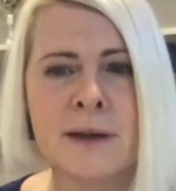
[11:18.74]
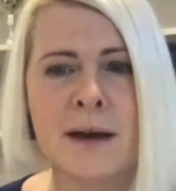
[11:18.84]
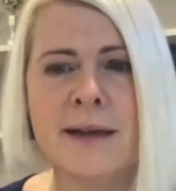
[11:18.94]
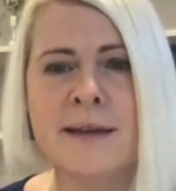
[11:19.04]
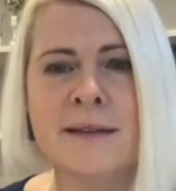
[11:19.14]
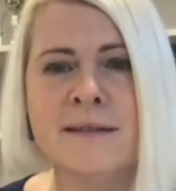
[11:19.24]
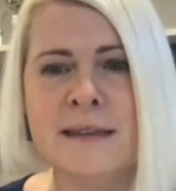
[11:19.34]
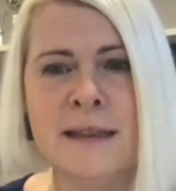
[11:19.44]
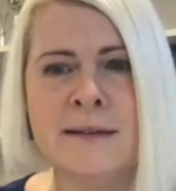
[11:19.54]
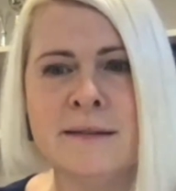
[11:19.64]
I can say
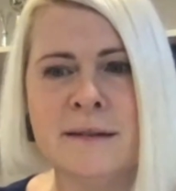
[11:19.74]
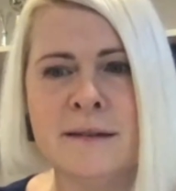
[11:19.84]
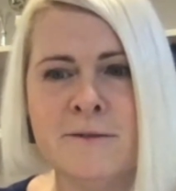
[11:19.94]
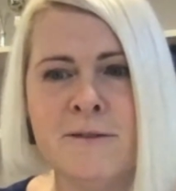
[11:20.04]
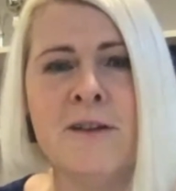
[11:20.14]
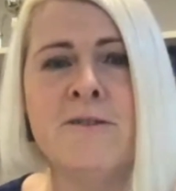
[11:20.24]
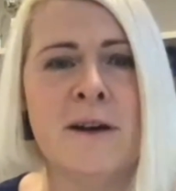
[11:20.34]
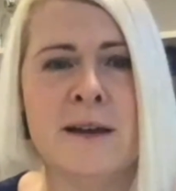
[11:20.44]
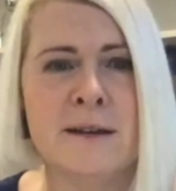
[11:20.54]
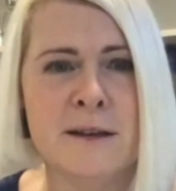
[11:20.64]
that
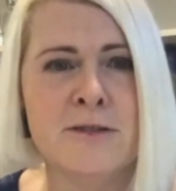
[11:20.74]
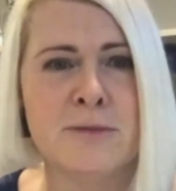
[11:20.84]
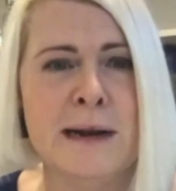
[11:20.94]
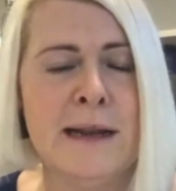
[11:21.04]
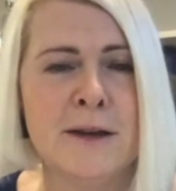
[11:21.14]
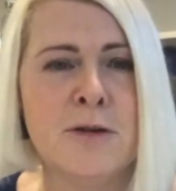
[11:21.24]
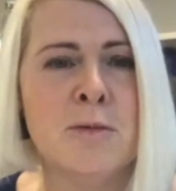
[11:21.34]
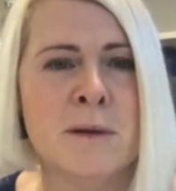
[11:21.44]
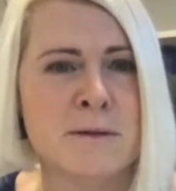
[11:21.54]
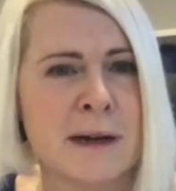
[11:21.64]
Wi-Fi is really a
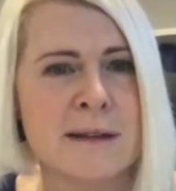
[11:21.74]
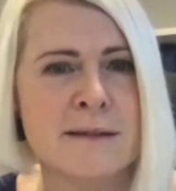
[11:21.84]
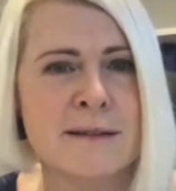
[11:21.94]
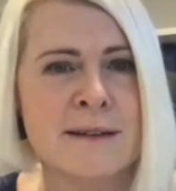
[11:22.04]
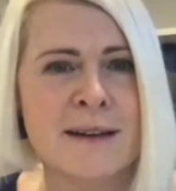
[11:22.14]
human right,